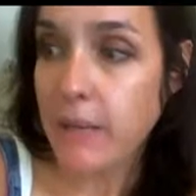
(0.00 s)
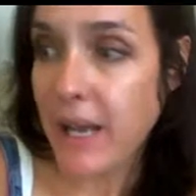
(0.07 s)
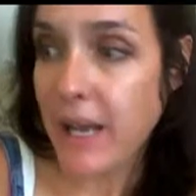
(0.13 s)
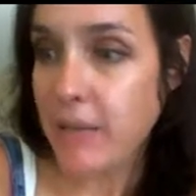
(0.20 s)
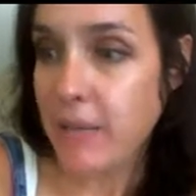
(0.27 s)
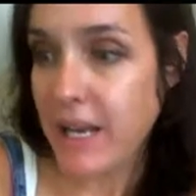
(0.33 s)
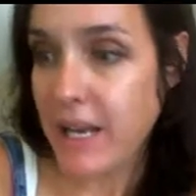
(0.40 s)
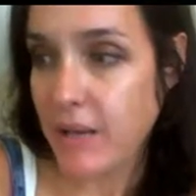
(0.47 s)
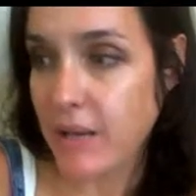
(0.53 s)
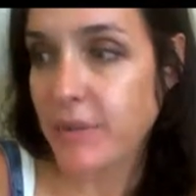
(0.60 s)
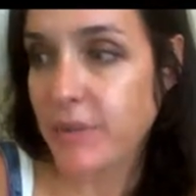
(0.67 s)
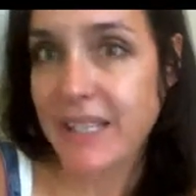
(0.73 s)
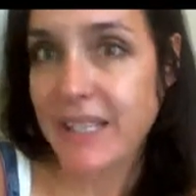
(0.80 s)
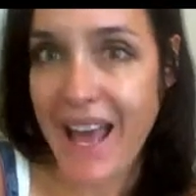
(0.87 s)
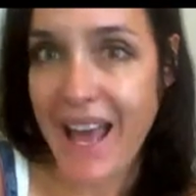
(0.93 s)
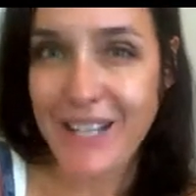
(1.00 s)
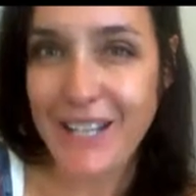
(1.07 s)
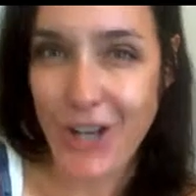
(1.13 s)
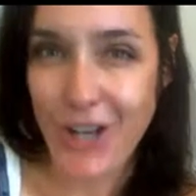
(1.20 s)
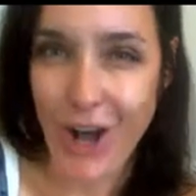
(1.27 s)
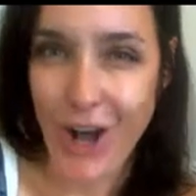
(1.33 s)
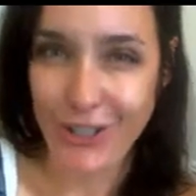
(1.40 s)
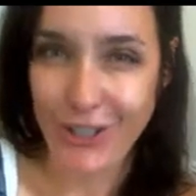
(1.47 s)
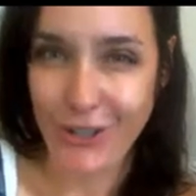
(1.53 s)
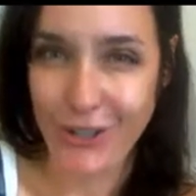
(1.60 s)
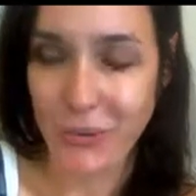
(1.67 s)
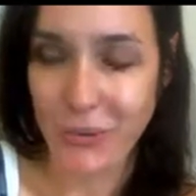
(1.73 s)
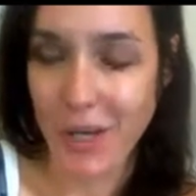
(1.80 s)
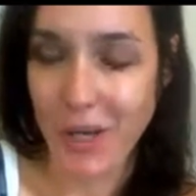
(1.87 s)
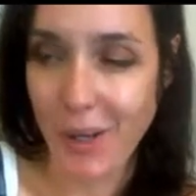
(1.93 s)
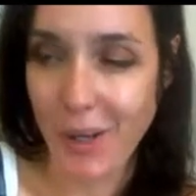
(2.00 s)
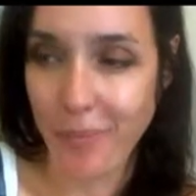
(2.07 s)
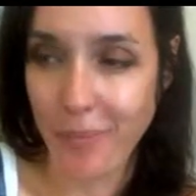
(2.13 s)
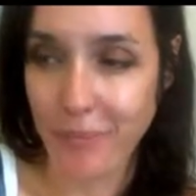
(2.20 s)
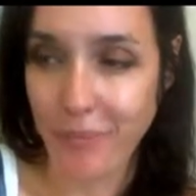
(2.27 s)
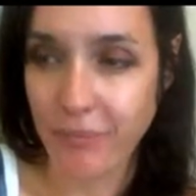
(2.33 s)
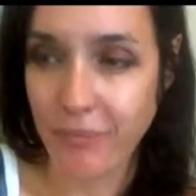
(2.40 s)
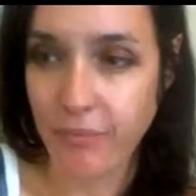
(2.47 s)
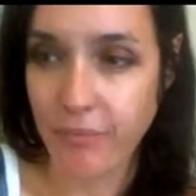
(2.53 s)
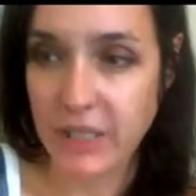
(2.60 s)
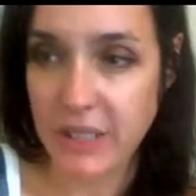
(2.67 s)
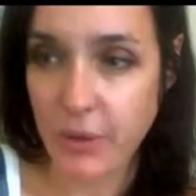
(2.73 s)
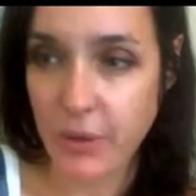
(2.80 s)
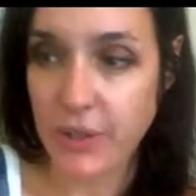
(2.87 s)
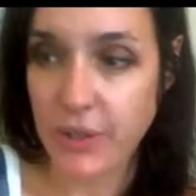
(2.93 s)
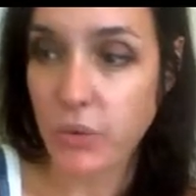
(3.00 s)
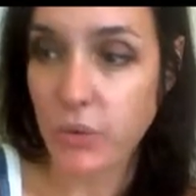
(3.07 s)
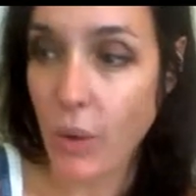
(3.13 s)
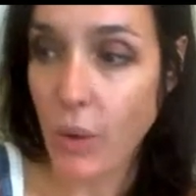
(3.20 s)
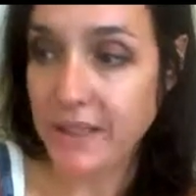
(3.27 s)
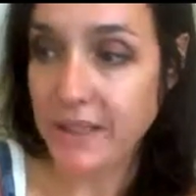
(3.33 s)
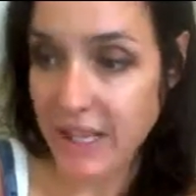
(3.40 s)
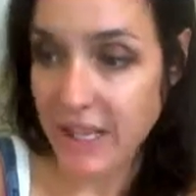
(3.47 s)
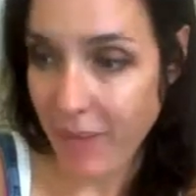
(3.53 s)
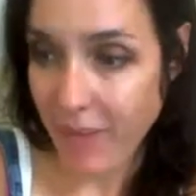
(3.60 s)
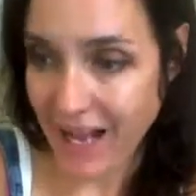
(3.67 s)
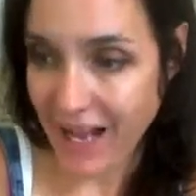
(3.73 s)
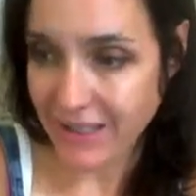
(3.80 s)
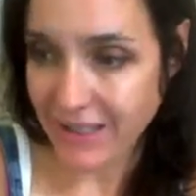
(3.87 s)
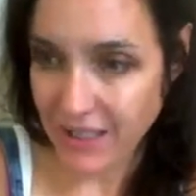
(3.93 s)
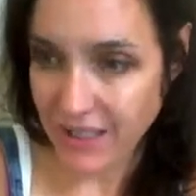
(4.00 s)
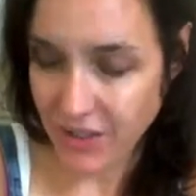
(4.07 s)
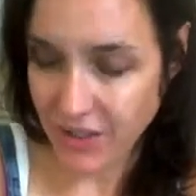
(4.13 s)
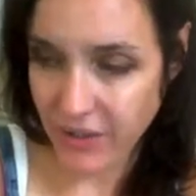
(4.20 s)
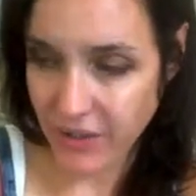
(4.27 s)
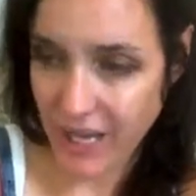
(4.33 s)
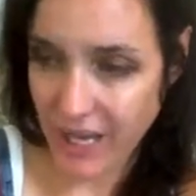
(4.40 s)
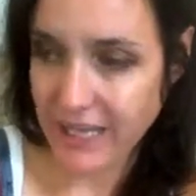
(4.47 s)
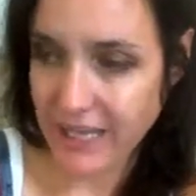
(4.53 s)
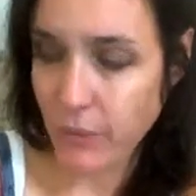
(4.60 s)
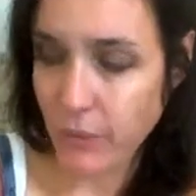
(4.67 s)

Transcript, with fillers: mediums can talk to spirits once they've passed into the light.